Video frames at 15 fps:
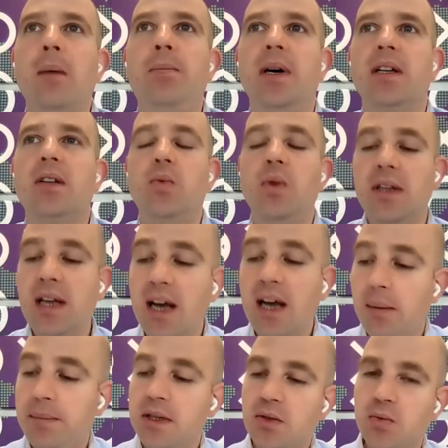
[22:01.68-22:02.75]
But what
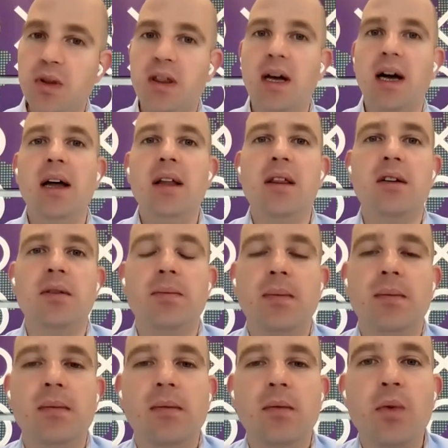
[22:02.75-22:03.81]
happens with other
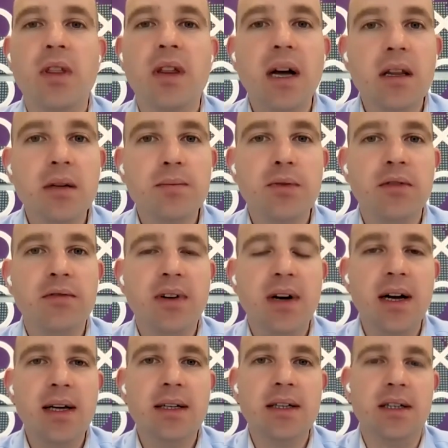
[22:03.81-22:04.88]

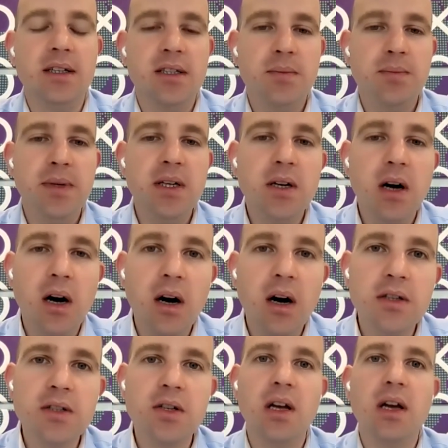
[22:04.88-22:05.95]
providers,
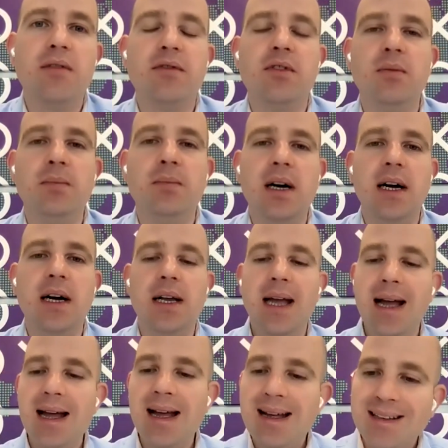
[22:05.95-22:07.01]
because you have to buy
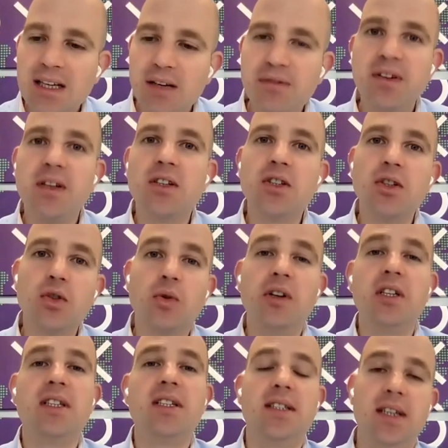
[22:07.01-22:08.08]
different
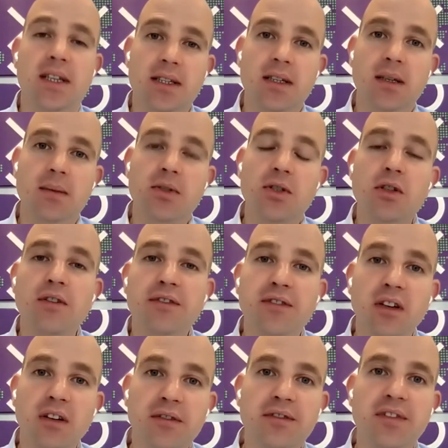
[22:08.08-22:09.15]
storage systems to
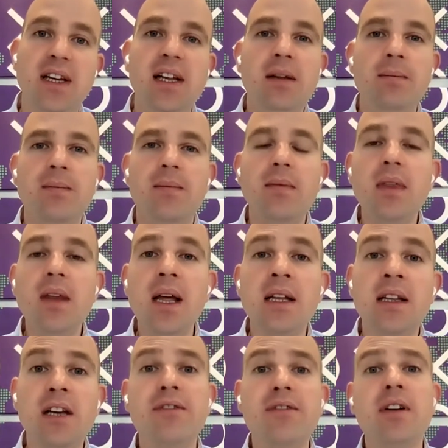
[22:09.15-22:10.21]
fulfill
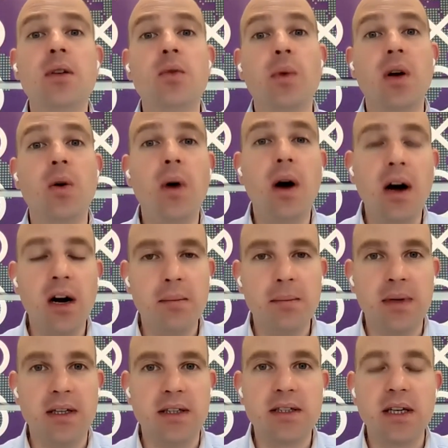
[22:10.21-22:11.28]
different
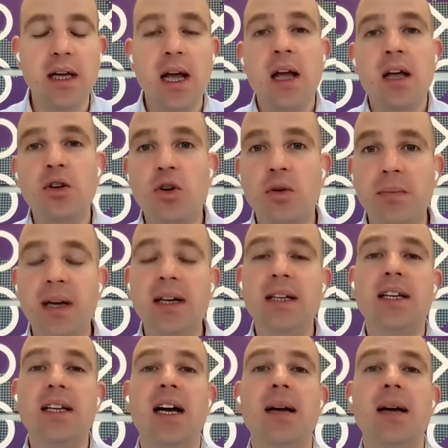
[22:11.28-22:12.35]
requirements, you many
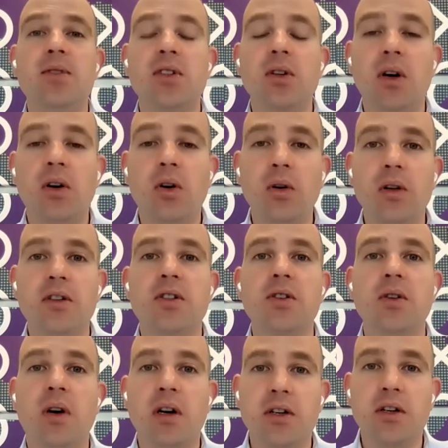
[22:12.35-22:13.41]
times
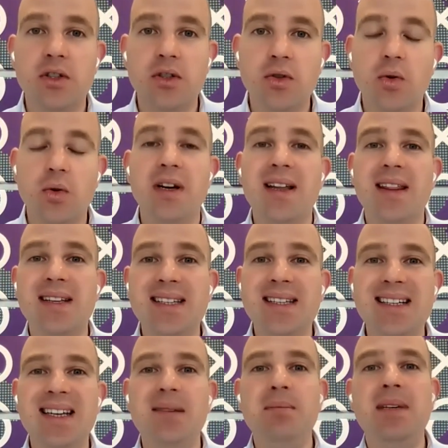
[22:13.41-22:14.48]
also are storing the
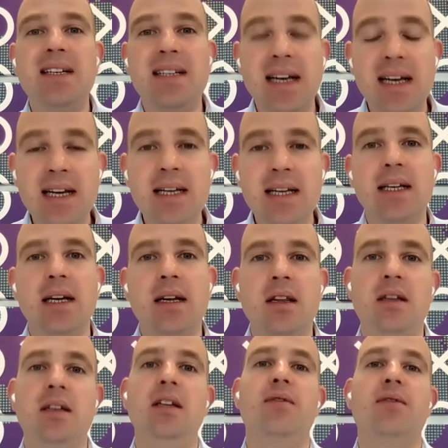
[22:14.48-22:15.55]
same data in
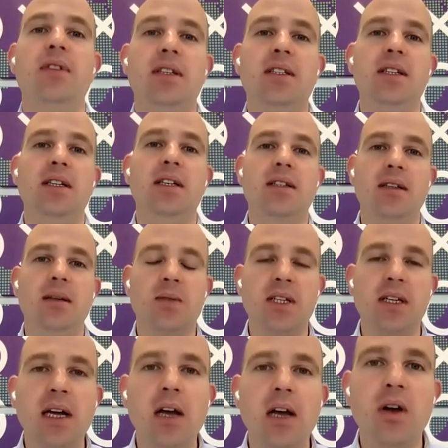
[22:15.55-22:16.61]
the different systems.
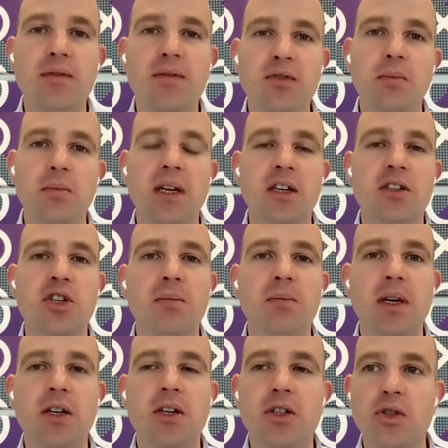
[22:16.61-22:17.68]
And now you have to manage and
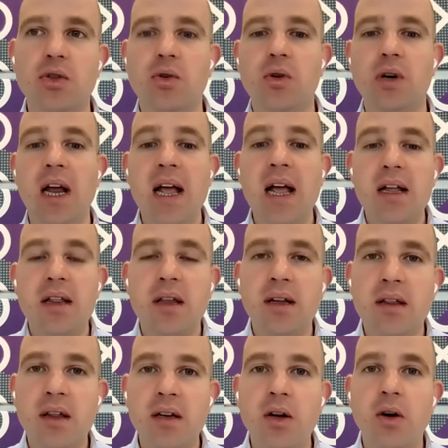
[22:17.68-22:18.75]
make sure
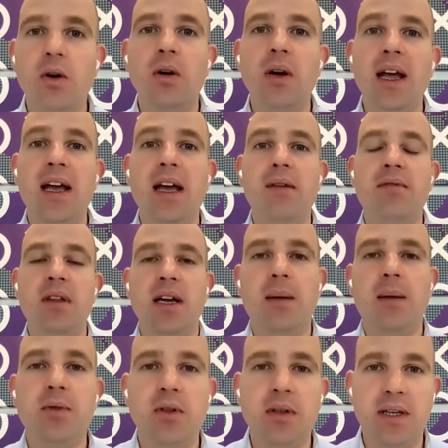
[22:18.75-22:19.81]
that they all have the
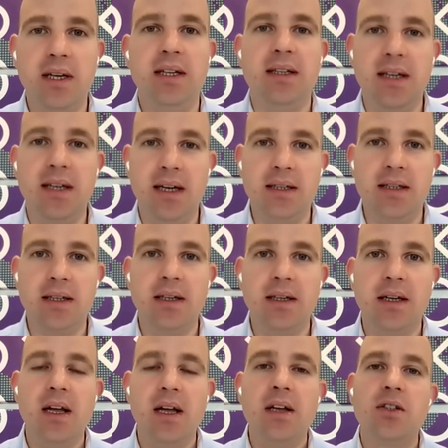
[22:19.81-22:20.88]
up-to-date data.
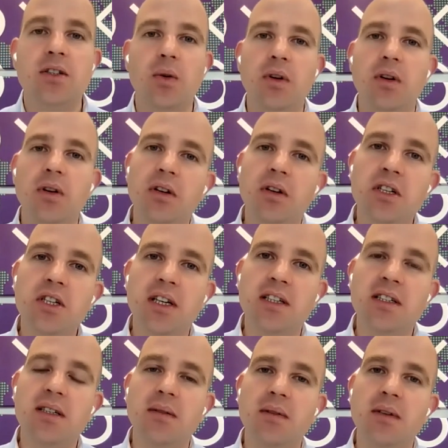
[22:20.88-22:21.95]
So you're not
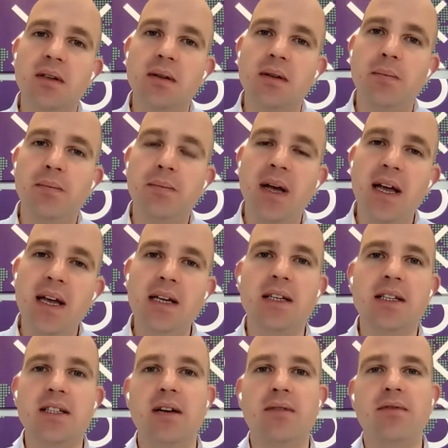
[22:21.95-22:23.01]
just paying
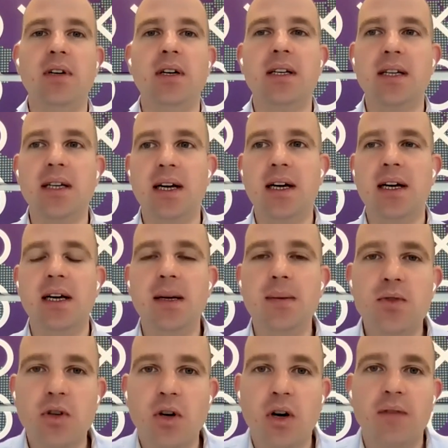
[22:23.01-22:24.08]
several
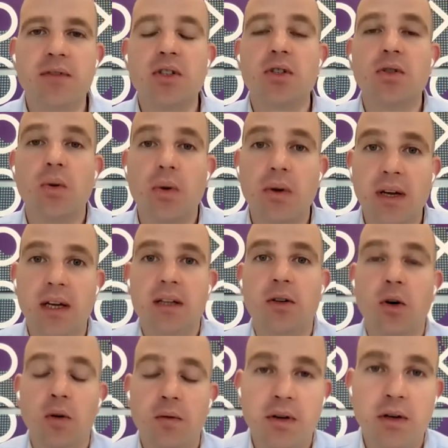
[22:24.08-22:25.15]
times of storing it
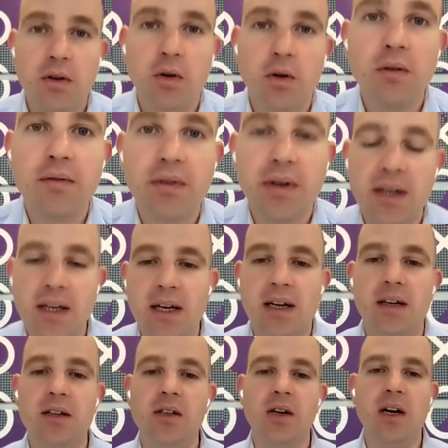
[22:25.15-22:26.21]
over and over
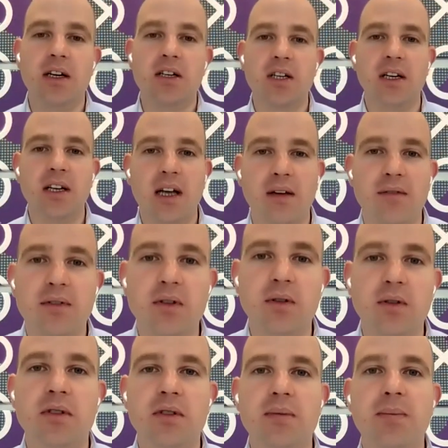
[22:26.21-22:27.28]
again, you actually have
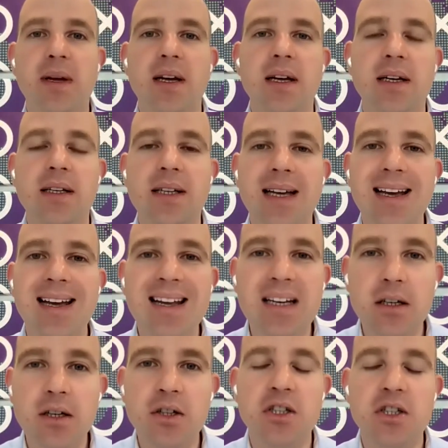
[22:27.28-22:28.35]
to spend
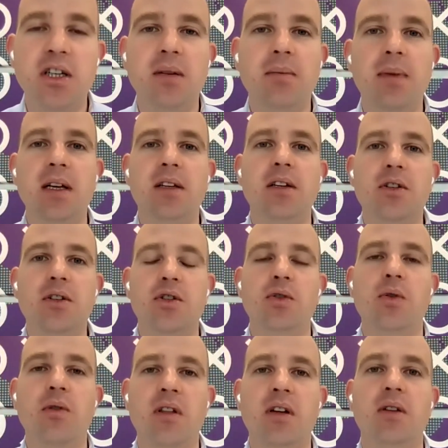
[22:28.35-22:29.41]
energy making
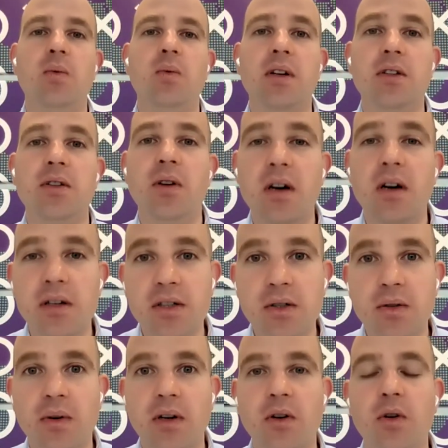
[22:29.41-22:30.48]
sure that what you are
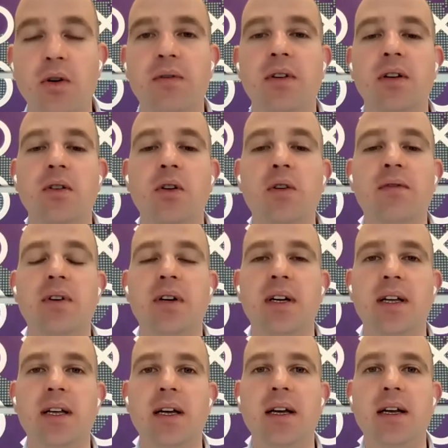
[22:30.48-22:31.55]
storing over and over
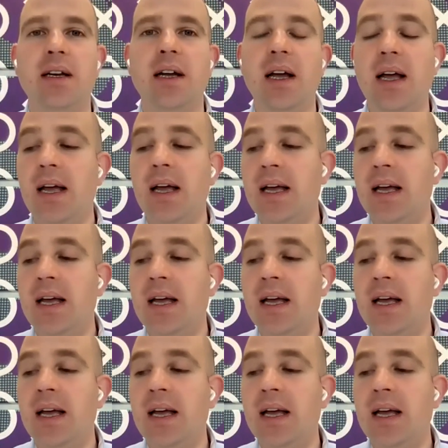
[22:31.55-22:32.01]
again